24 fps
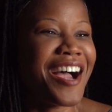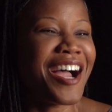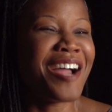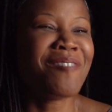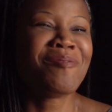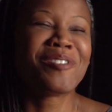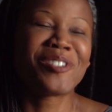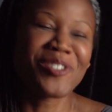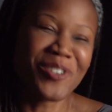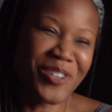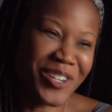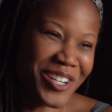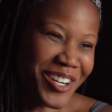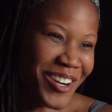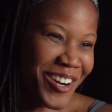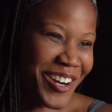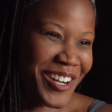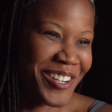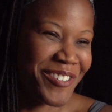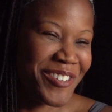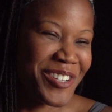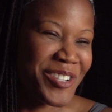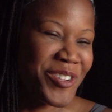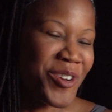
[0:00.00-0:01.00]
I'm Majora
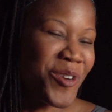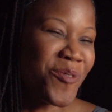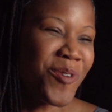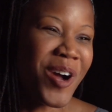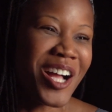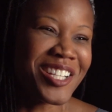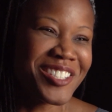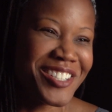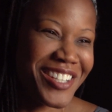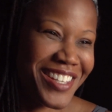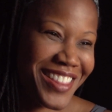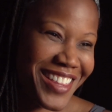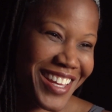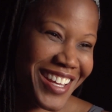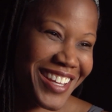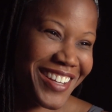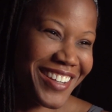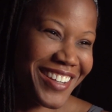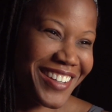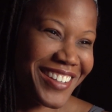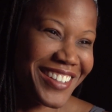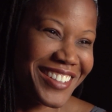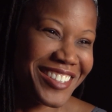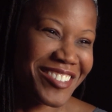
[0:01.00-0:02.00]
Carter, and you're watching
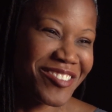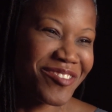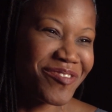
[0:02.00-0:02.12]
THNKR.